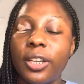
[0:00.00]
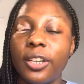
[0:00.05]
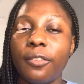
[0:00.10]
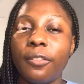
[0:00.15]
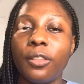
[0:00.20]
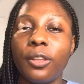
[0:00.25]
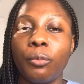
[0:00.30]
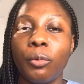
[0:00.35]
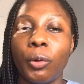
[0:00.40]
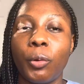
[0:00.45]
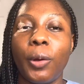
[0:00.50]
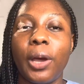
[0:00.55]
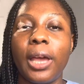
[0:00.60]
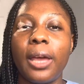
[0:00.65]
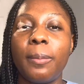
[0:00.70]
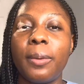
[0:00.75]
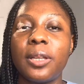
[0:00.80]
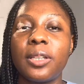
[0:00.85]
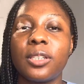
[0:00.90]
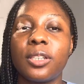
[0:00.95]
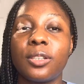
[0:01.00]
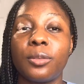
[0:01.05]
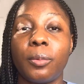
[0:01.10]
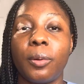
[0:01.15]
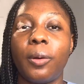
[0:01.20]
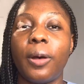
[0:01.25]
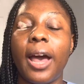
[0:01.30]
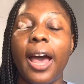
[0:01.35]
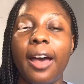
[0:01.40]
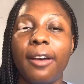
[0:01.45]
of the requirements as
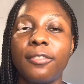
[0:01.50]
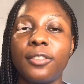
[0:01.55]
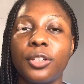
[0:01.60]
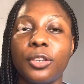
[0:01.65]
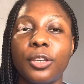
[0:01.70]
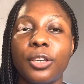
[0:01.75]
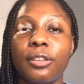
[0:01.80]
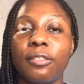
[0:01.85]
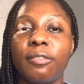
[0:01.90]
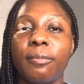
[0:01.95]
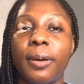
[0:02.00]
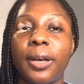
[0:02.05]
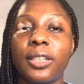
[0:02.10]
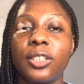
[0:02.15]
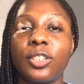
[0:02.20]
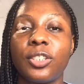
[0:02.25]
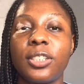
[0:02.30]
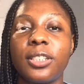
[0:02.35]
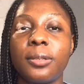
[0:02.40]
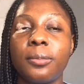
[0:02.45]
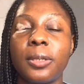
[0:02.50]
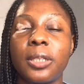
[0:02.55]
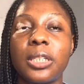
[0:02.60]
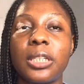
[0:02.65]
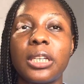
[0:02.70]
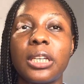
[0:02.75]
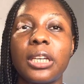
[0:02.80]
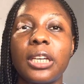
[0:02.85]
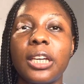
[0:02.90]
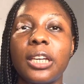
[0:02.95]
well after you have passed your
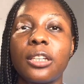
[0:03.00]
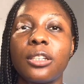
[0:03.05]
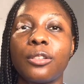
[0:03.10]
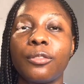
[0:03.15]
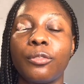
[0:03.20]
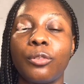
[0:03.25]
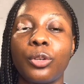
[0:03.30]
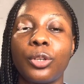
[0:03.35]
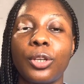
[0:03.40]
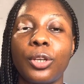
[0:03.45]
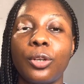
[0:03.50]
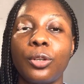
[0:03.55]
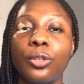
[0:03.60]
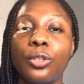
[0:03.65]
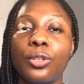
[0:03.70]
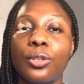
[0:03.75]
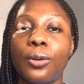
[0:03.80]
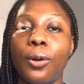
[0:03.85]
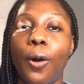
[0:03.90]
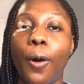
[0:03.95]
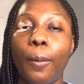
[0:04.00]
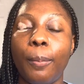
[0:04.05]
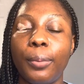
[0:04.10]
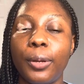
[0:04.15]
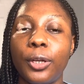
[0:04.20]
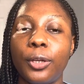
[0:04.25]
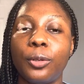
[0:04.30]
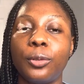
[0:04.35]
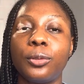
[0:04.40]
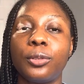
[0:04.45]
CBT is for you to
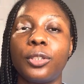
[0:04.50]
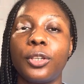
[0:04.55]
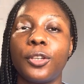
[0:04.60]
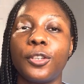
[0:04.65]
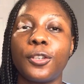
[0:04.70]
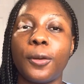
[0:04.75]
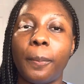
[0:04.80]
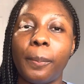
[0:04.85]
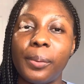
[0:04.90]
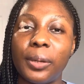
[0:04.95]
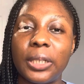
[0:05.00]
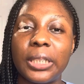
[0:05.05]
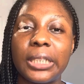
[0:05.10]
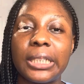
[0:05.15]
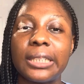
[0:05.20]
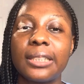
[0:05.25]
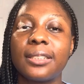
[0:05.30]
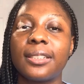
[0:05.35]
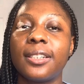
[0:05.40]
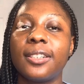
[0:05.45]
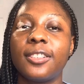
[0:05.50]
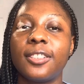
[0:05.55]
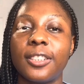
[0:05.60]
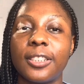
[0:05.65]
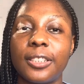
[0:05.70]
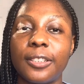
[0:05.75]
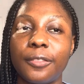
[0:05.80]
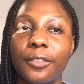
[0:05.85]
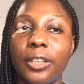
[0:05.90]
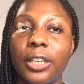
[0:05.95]
upload your police
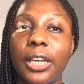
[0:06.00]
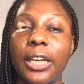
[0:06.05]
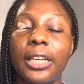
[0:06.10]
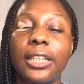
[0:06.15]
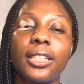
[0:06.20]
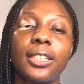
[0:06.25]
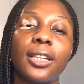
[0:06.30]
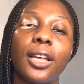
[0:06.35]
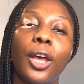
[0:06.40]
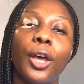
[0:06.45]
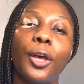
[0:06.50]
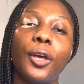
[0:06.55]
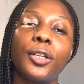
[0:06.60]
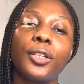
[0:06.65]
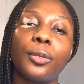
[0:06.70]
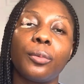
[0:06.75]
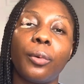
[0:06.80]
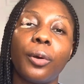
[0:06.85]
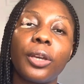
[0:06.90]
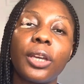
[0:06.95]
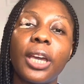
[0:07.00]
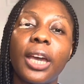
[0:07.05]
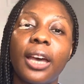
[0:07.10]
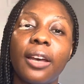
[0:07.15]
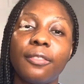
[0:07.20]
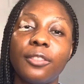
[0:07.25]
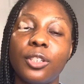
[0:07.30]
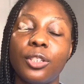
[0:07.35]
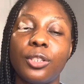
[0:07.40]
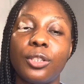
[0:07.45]
certificates. So what you
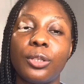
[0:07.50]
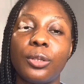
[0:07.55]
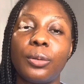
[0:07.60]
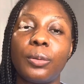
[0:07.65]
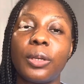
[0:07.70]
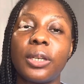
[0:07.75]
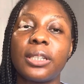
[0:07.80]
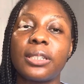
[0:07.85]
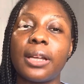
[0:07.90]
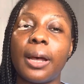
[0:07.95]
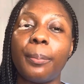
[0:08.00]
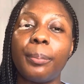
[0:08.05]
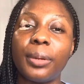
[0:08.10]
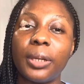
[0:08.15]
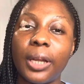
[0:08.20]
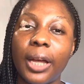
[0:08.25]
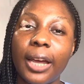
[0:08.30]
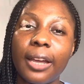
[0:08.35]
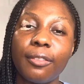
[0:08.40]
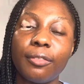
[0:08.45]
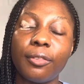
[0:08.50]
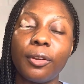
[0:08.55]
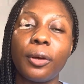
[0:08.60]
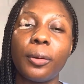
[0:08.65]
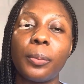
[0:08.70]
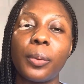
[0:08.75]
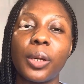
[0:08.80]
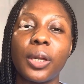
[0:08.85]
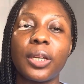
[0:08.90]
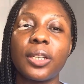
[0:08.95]
have to do is apply for a
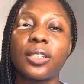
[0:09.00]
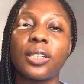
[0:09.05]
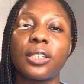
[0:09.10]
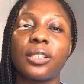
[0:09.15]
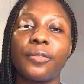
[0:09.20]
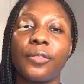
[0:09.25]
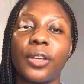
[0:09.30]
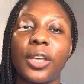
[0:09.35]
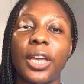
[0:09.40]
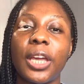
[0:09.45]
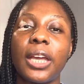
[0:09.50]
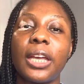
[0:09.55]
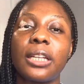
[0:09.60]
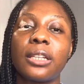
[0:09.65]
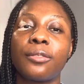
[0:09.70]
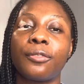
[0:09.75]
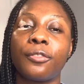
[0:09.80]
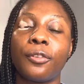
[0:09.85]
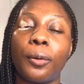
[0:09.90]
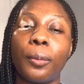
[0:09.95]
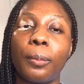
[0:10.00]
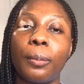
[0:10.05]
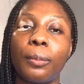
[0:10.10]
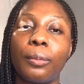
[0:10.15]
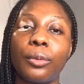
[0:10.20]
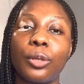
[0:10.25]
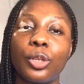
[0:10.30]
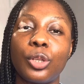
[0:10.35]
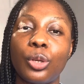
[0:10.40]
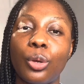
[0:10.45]
police certificate from
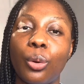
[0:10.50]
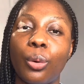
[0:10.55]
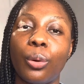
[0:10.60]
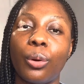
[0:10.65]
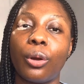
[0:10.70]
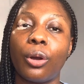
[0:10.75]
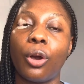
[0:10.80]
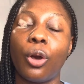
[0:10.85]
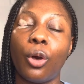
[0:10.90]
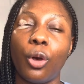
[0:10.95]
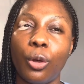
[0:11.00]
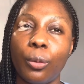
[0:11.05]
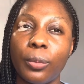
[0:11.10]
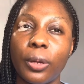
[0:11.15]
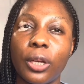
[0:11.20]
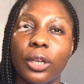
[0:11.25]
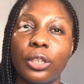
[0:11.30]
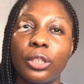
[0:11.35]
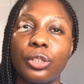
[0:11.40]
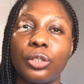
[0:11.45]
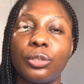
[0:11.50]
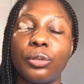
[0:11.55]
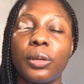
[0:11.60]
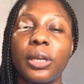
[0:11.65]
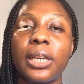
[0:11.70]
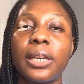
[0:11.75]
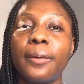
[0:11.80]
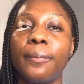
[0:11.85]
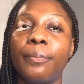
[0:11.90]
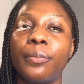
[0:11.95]
your home
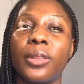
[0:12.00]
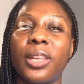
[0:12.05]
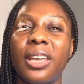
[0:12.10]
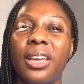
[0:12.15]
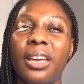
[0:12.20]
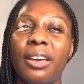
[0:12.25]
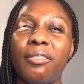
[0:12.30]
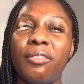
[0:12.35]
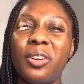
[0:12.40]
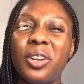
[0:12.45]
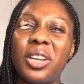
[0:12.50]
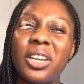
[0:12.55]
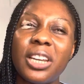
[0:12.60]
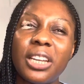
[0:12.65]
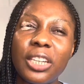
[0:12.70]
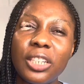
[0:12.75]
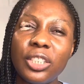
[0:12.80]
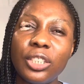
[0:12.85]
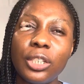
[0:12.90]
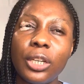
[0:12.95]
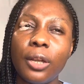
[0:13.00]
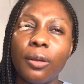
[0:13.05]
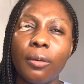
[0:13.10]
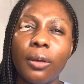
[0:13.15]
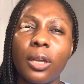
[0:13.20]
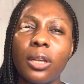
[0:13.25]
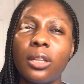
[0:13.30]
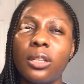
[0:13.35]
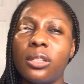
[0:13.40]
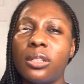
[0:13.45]
country. For
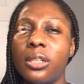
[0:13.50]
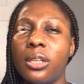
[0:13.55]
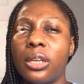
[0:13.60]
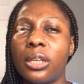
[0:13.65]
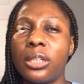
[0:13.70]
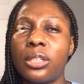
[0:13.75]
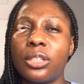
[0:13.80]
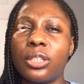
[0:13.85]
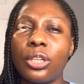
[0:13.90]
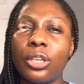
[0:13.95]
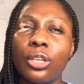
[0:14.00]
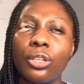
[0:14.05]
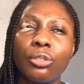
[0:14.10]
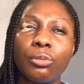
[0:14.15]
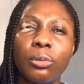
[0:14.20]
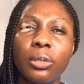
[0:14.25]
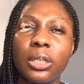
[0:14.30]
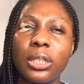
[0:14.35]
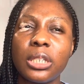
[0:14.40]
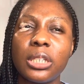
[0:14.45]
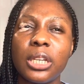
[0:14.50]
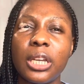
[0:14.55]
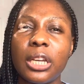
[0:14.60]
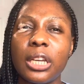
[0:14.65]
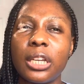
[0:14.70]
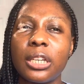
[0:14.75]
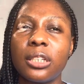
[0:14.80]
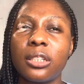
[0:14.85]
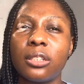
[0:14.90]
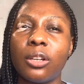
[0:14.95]
Nigerians, it usually
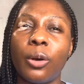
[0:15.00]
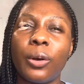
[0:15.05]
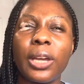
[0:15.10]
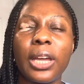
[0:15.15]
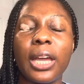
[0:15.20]
takes or it